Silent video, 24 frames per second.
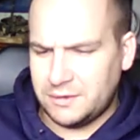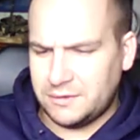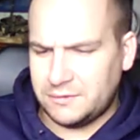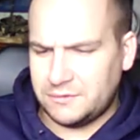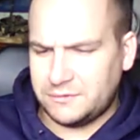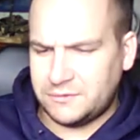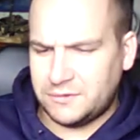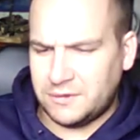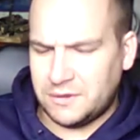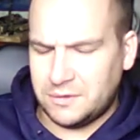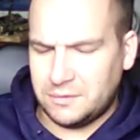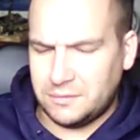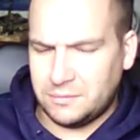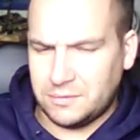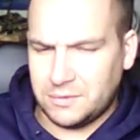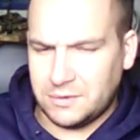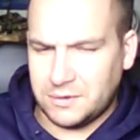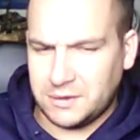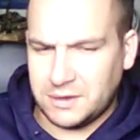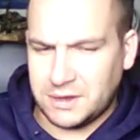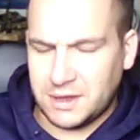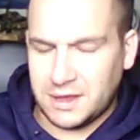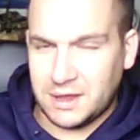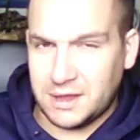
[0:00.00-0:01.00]
So
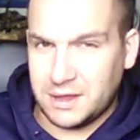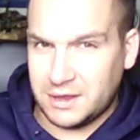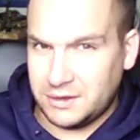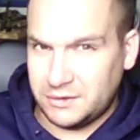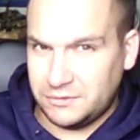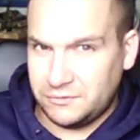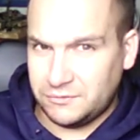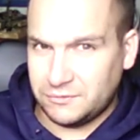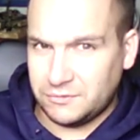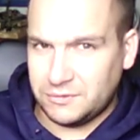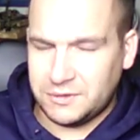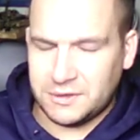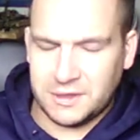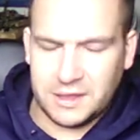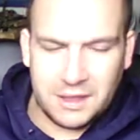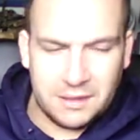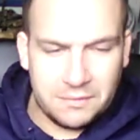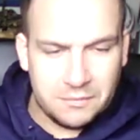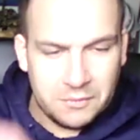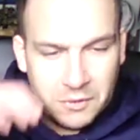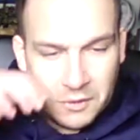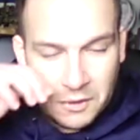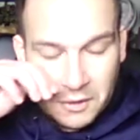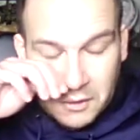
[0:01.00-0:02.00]
yeah, I enjoyed that
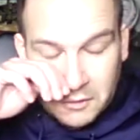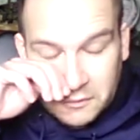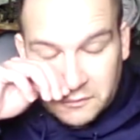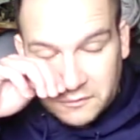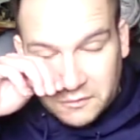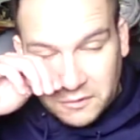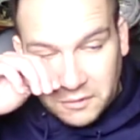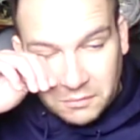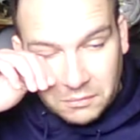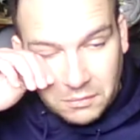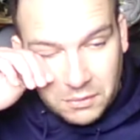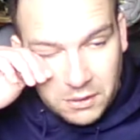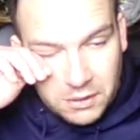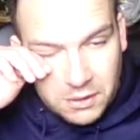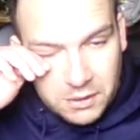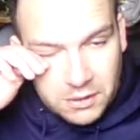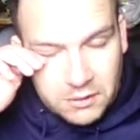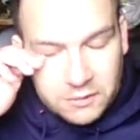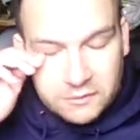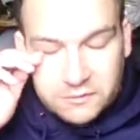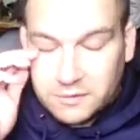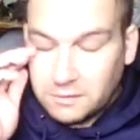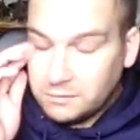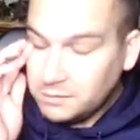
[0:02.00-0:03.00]
too.
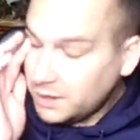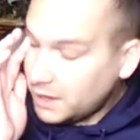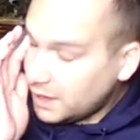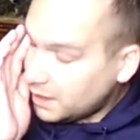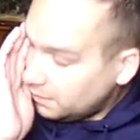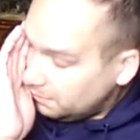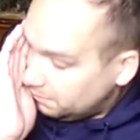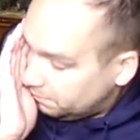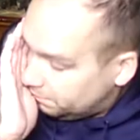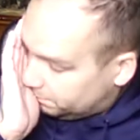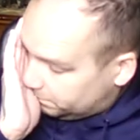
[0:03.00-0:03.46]
So yeah,